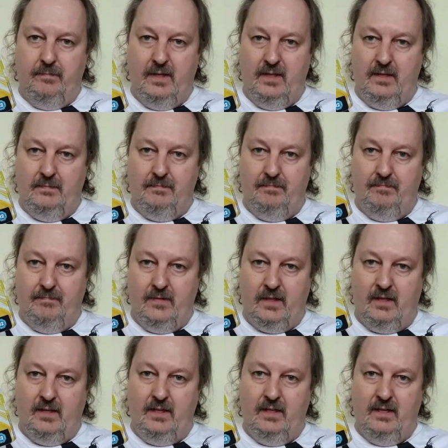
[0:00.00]

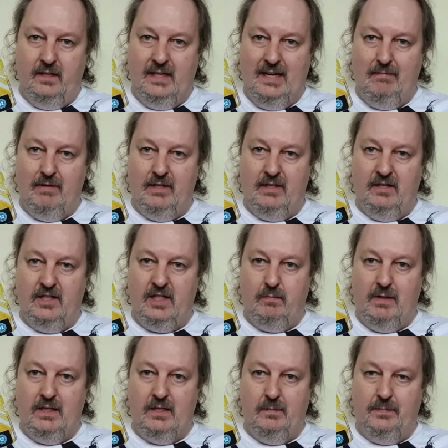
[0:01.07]
I hear it does
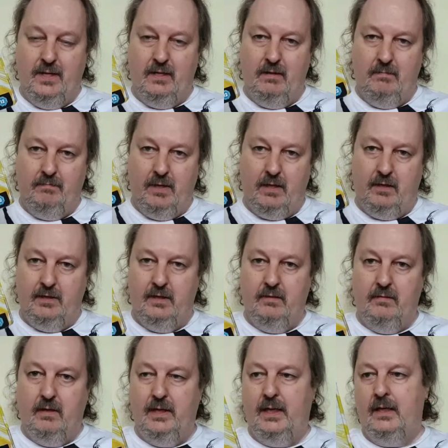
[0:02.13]
split opinion, but I do
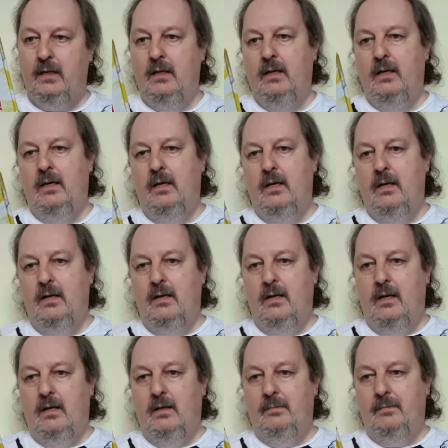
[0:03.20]
like,
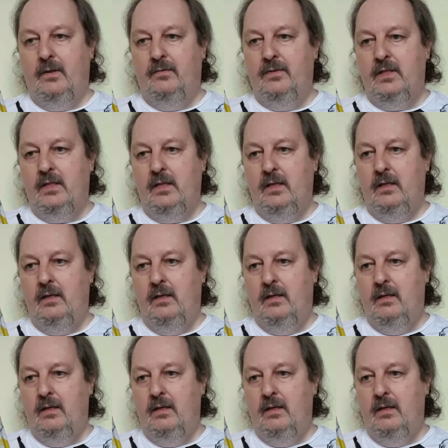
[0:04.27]
obviously,